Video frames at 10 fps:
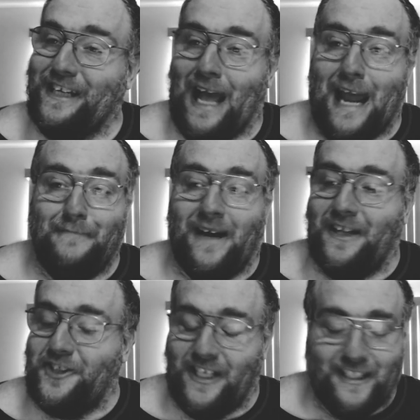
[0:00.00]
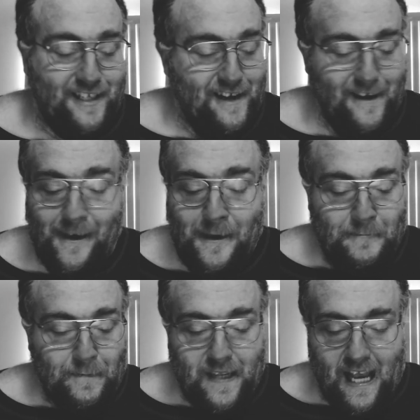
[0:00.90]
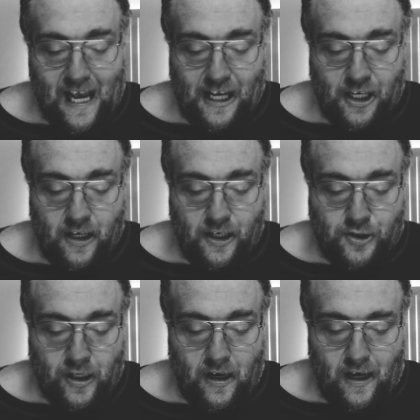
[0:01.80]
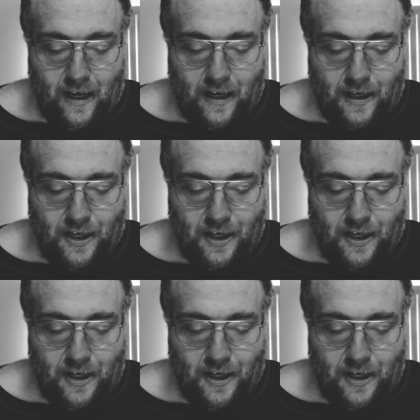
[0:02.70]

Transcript: I apologize. Uh, J- uh,